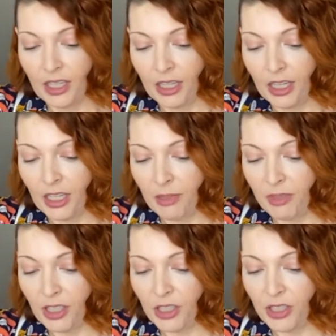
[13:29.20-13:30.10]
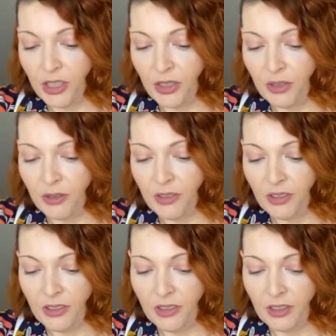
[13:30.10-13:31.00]
and I'm going to do
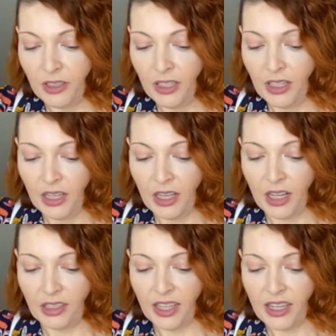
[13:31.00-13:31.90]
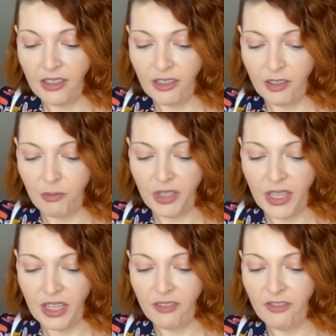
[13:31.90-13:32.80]
a layer of the
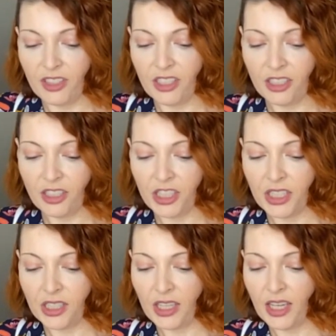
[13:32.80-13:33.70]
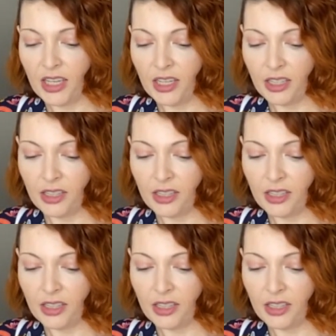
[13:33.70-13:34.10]
plain vanilla cheesecake.